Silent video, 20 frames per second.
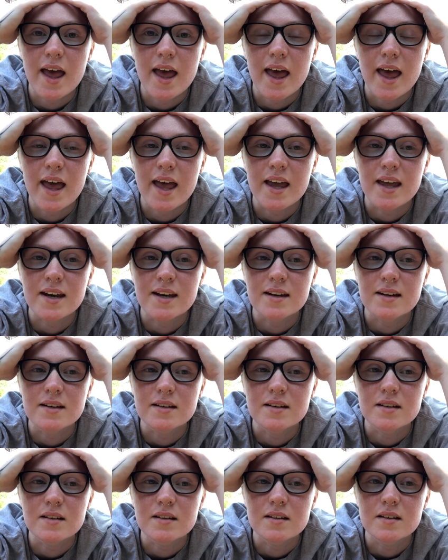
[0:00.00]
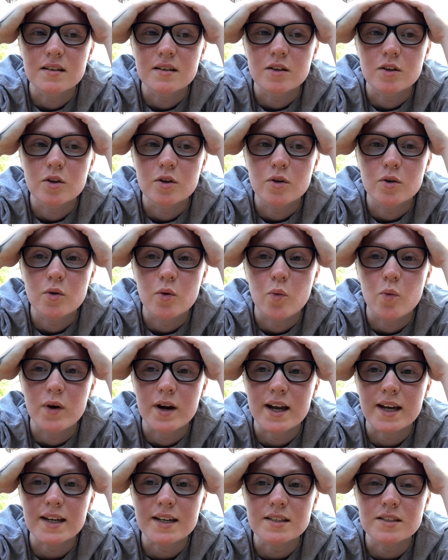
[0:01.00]
And when
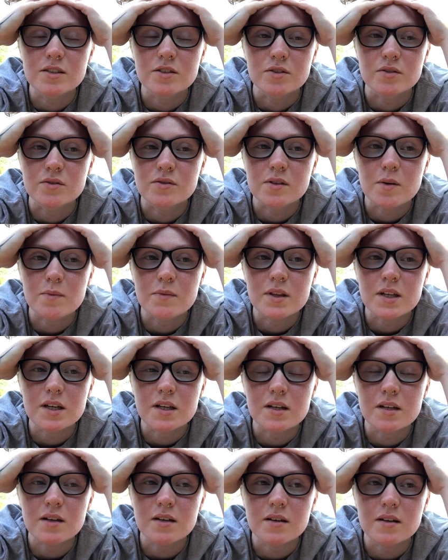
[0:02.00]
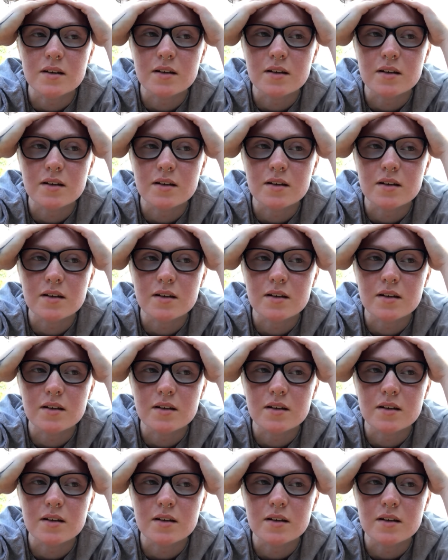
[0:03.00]
I get to do something